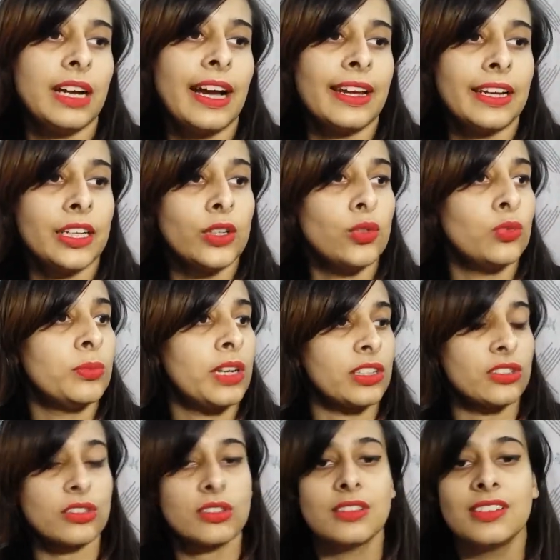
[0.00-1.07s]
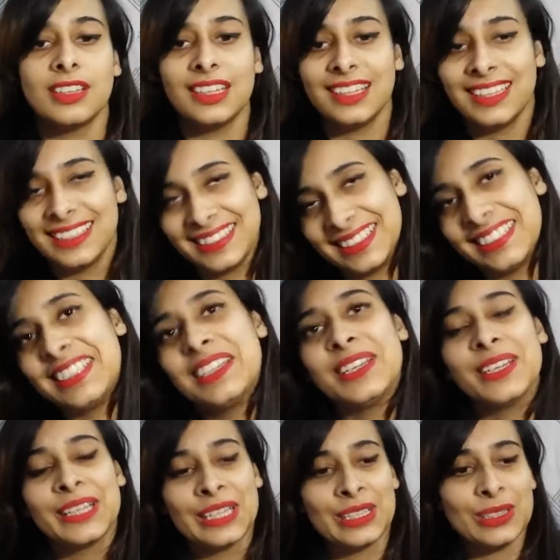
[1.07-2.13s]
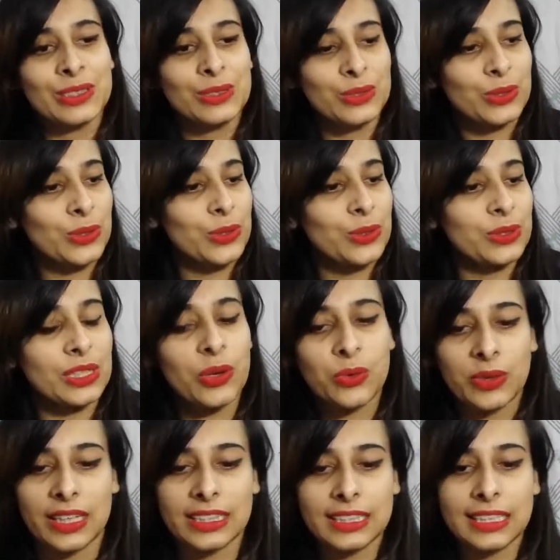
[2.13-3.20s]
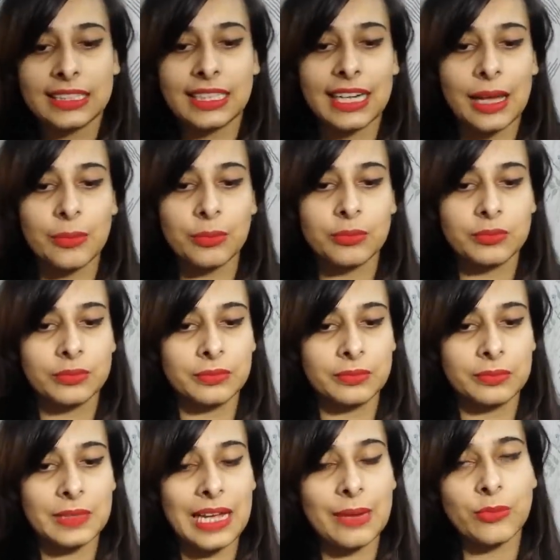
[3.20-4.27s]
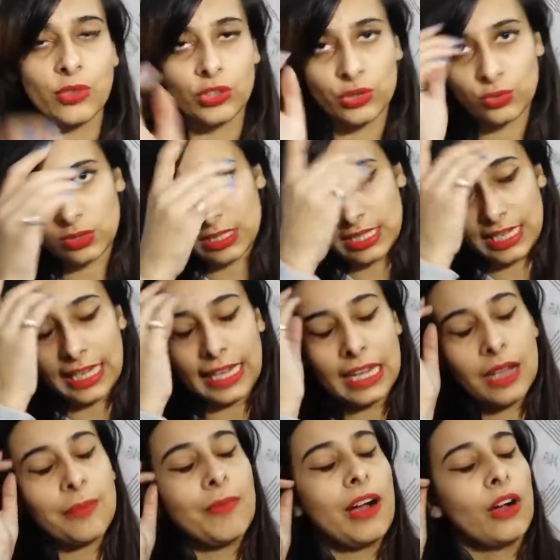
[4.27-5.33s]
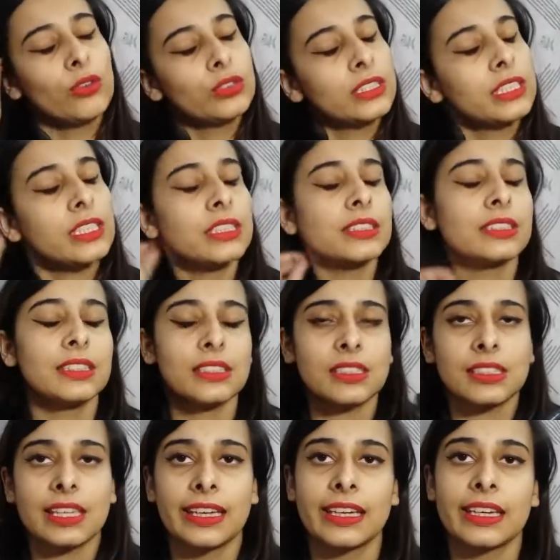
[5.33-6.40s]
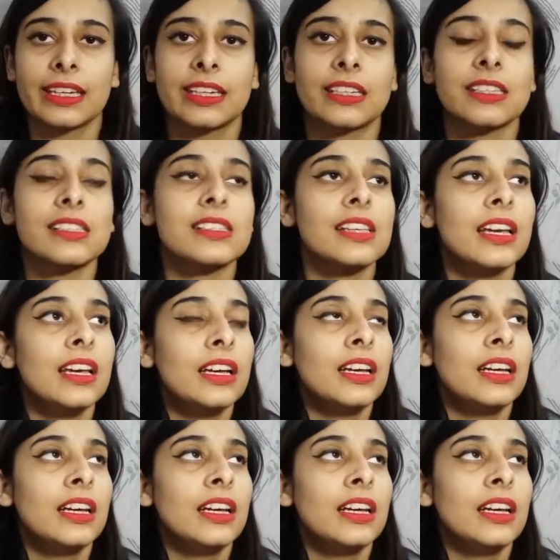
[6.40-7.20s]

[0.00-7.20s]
I ate too much. So now one thing that I'm going to say about this thing is